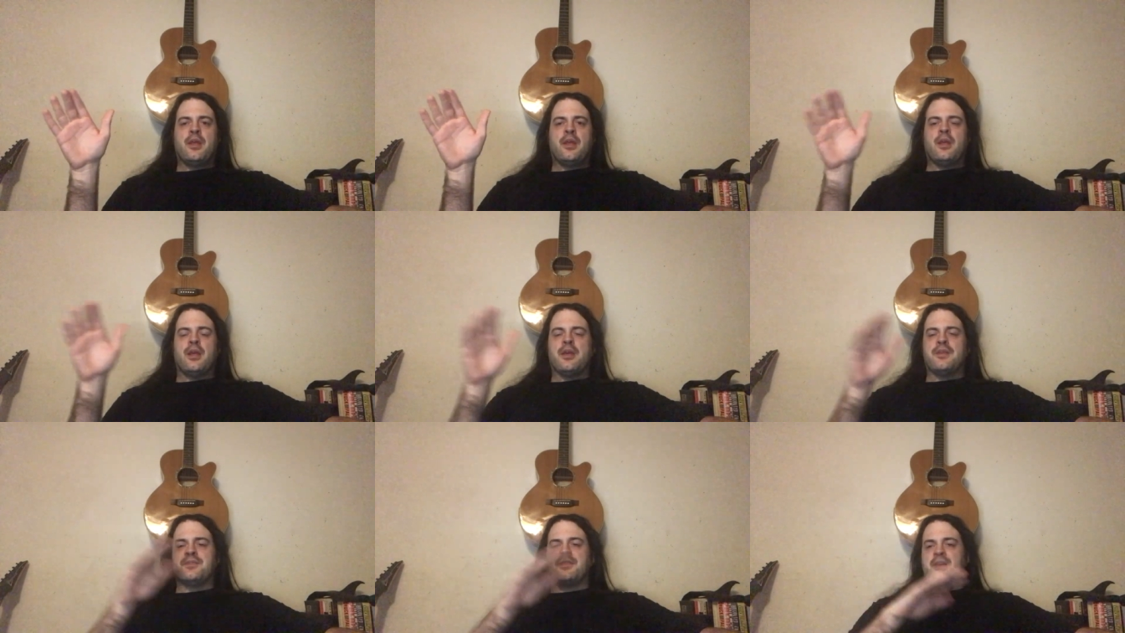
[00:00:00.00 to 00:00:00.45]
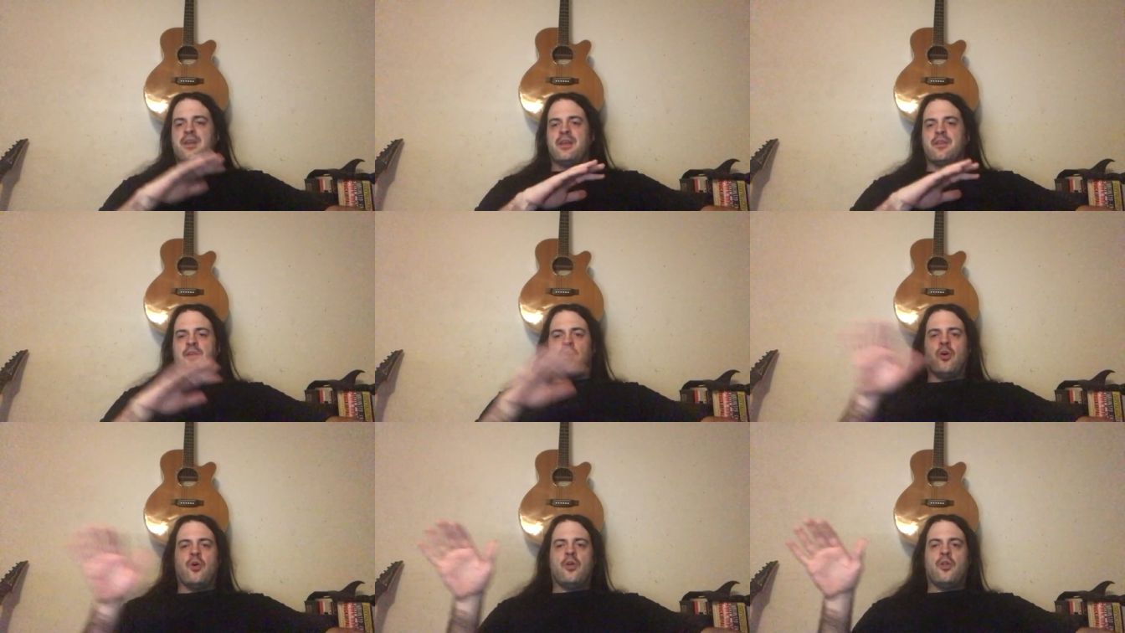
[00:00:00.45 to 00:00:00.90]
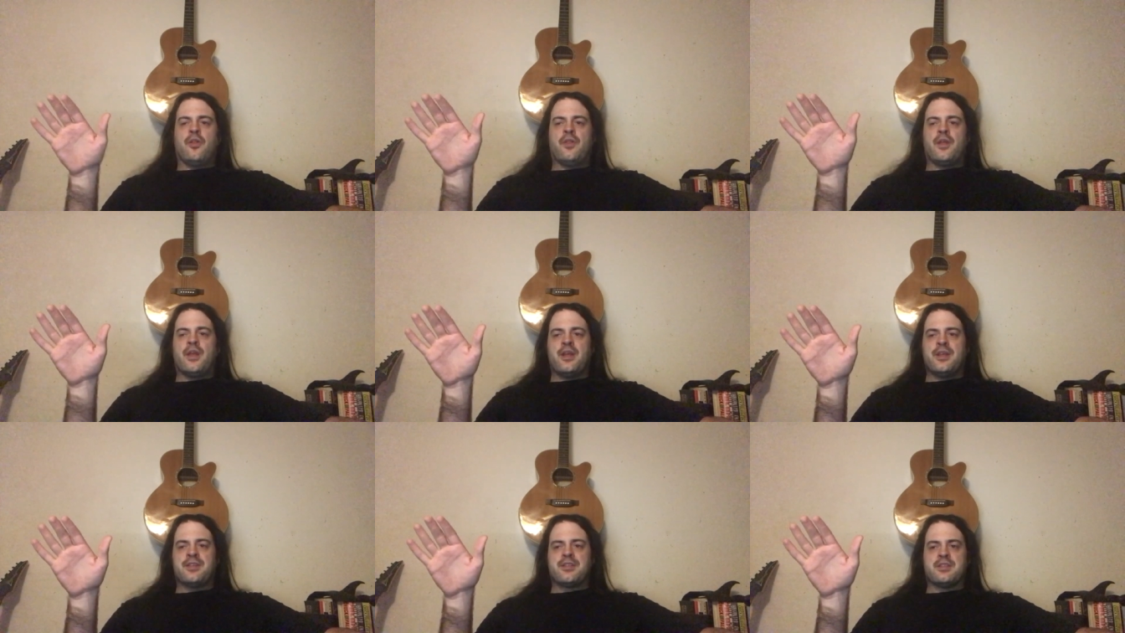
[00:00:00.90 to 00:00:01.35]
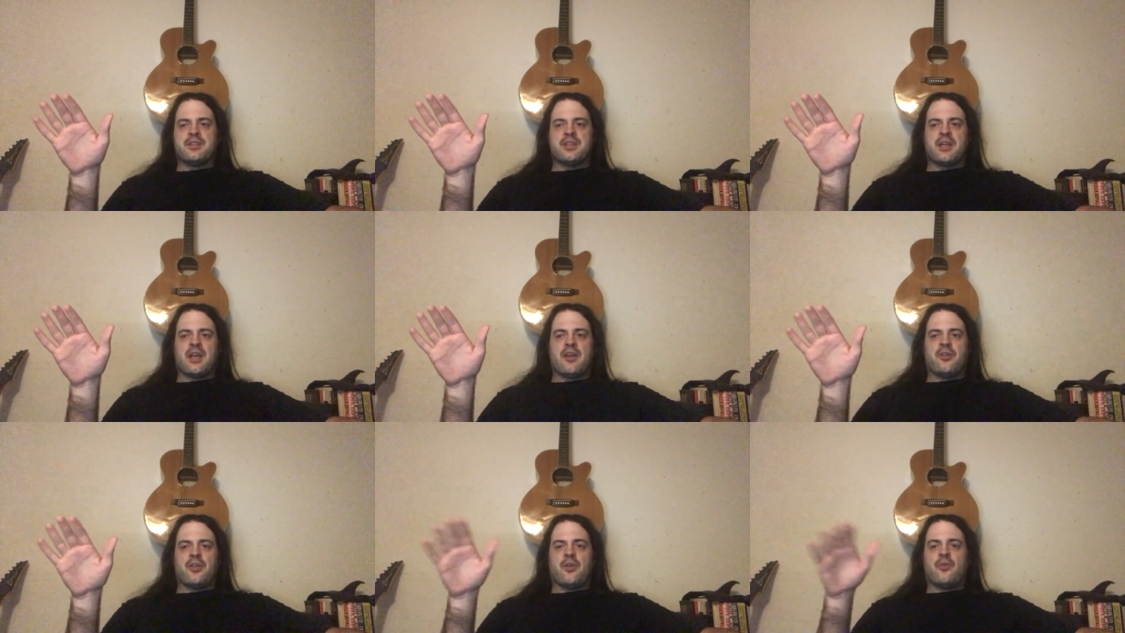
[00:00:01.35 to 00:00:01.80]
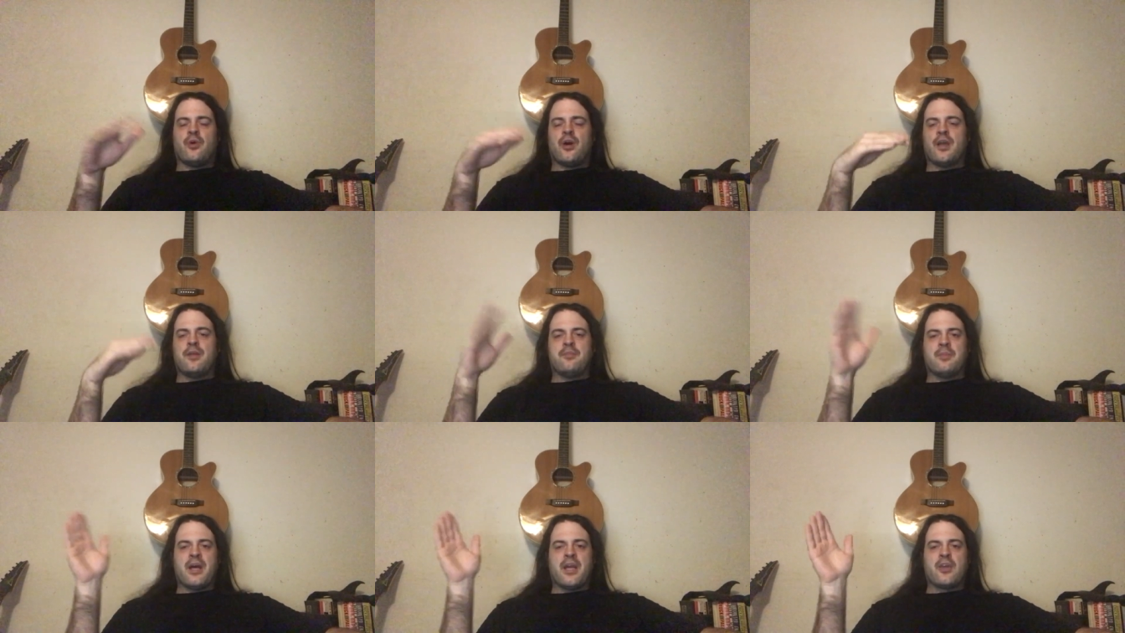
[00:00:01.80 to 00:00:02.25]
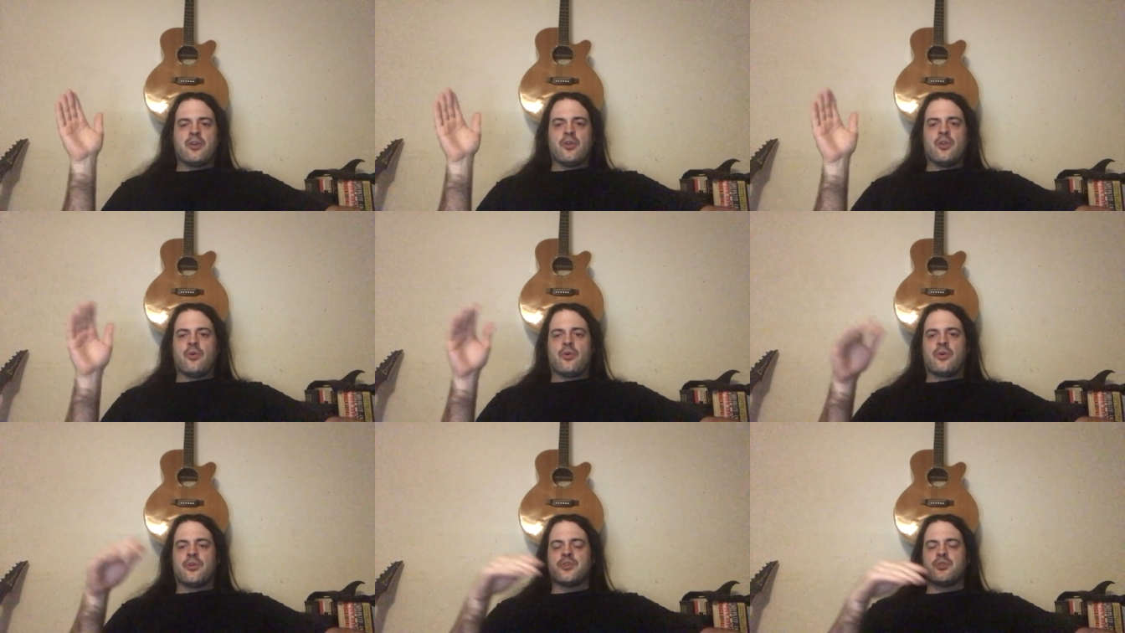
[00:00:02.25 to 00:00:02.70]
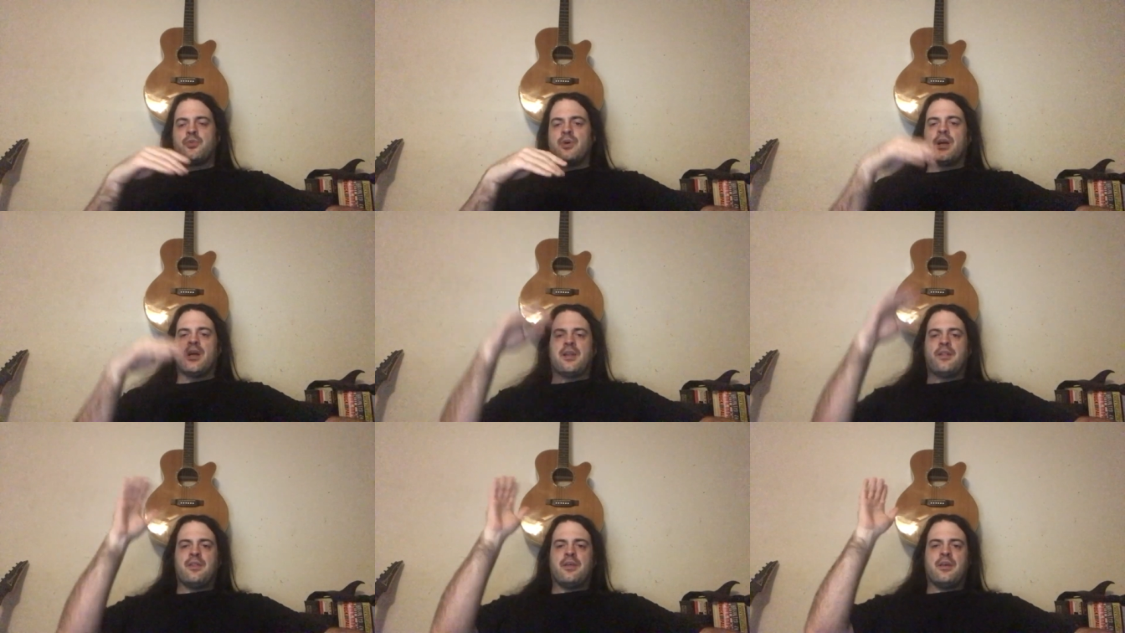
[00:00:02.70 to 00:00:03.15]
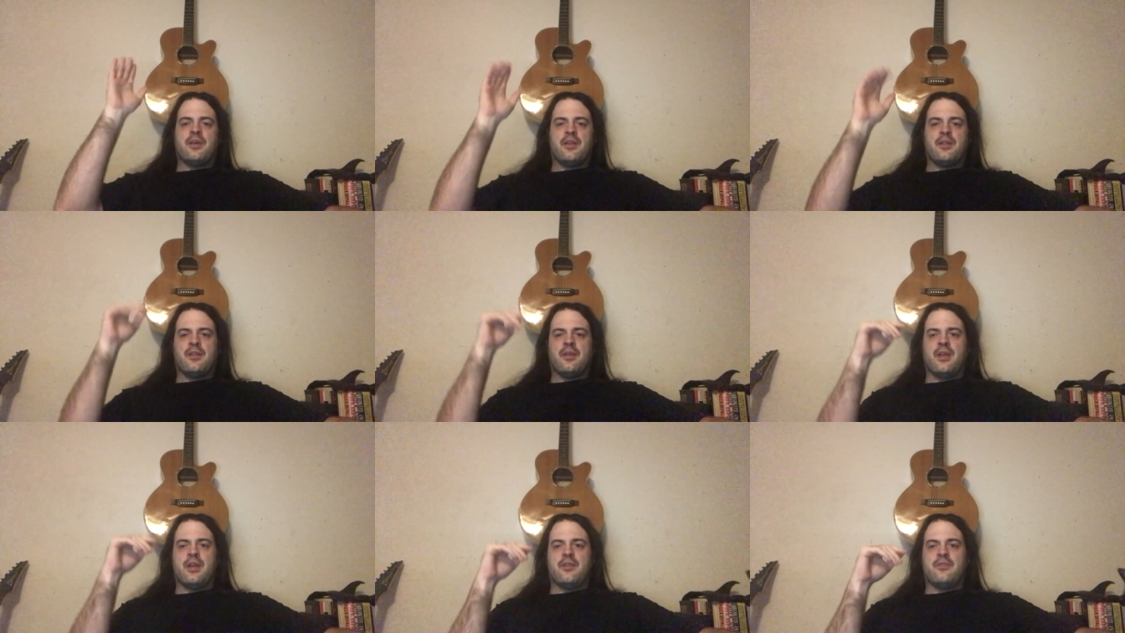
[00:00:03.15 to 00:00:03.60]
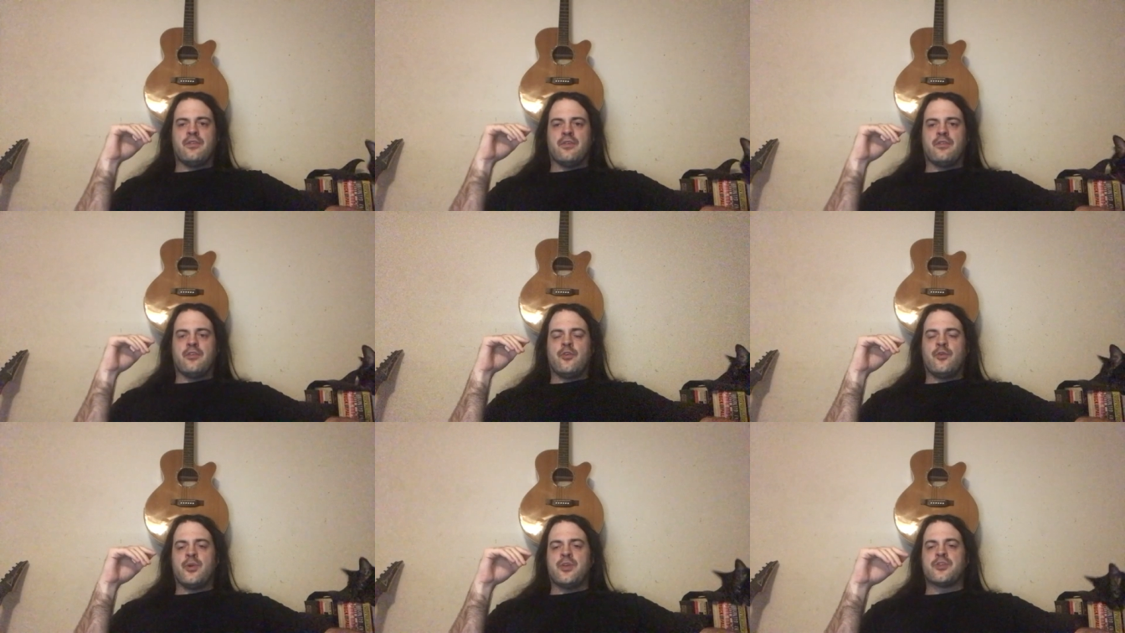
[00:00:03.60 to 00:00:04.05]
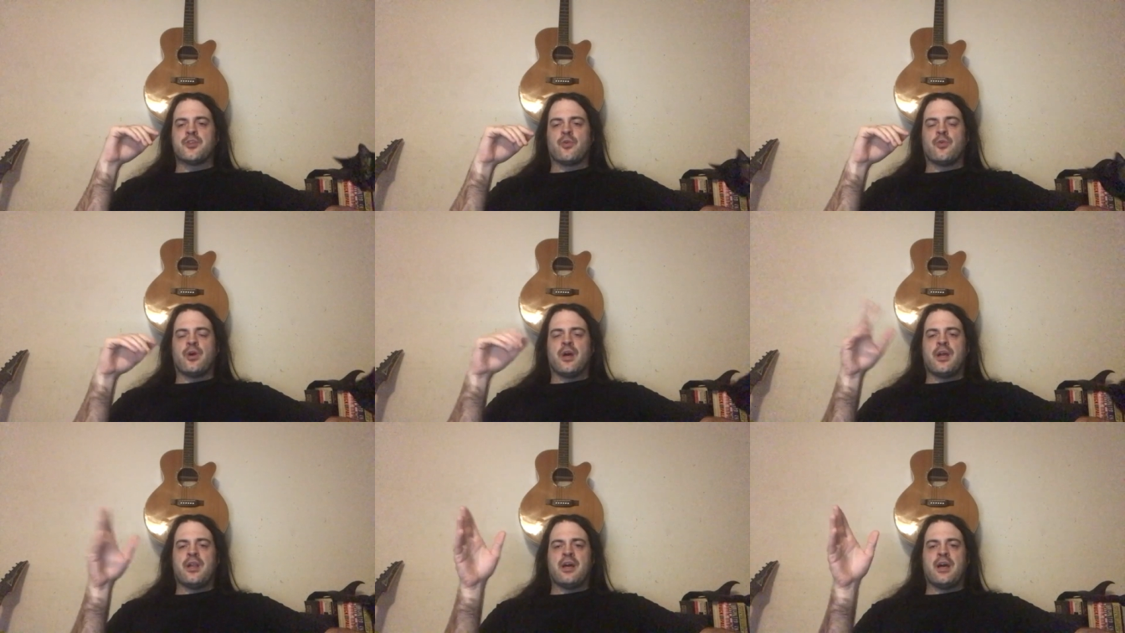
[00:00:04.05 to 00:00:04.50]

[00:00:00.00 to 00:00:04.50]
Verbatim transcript: It, the the whole thing is entirely white. Michael Oher is white. The the the Tuohys are white.